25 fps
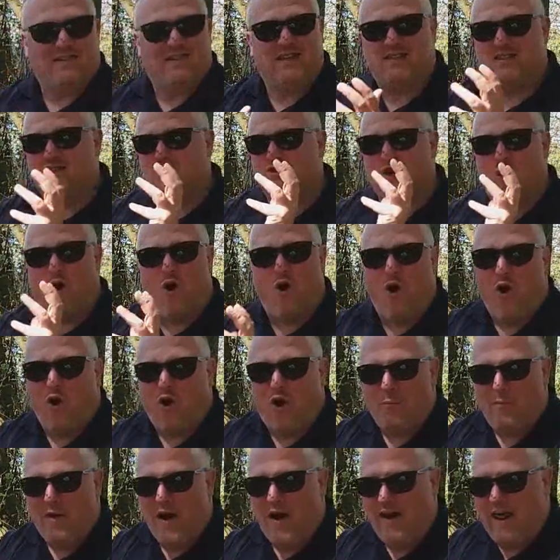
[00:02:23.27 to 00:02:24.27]
This is all
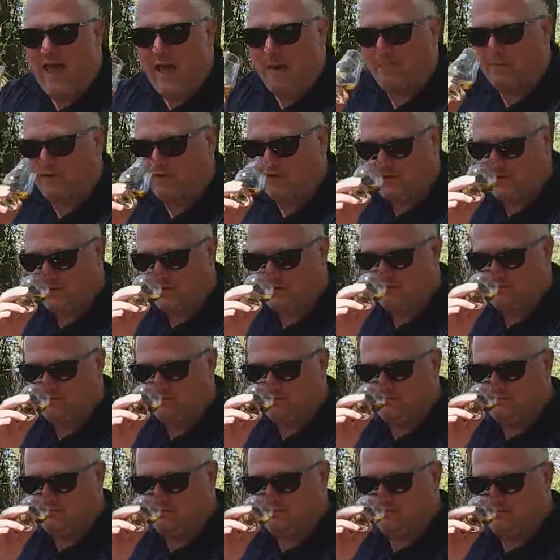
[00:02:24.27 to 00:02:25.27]
about apples.
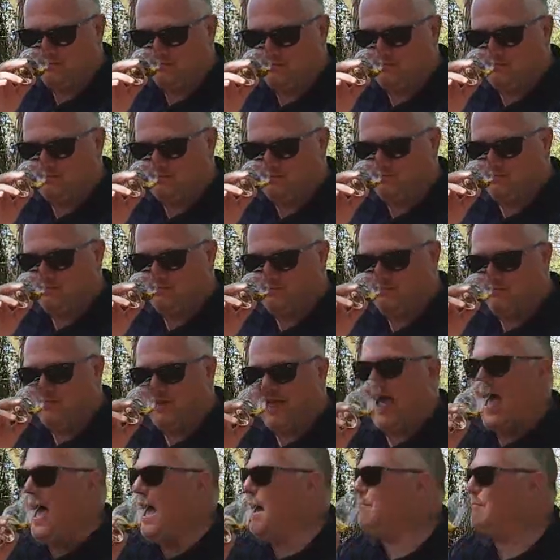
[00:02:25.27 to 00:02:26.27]

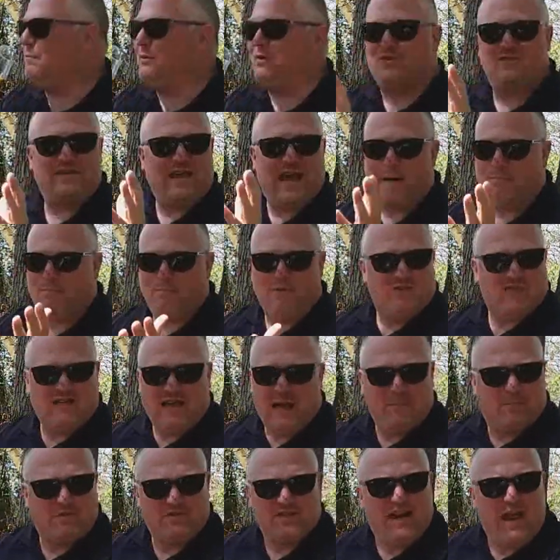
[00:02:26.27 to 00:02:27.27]
Apples, apples,
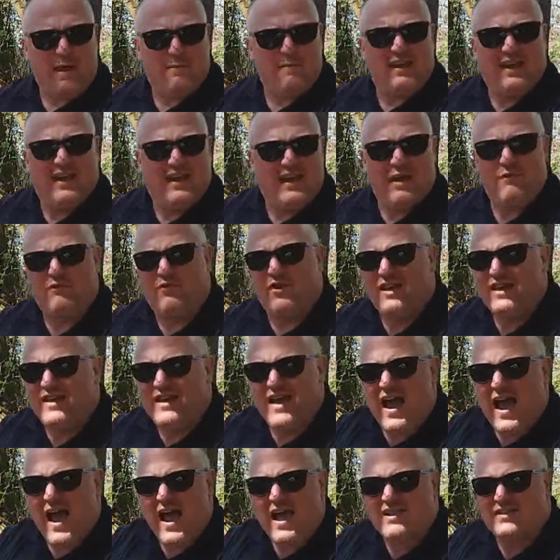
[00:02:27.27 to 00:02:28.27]
apples, and I mean in every
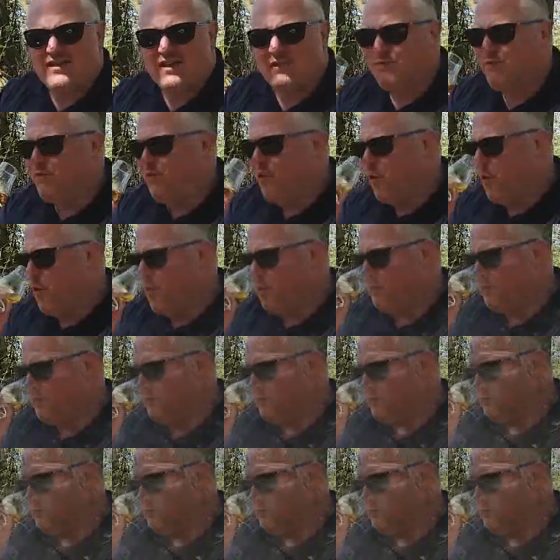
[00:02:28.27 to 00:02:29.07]
guise and form.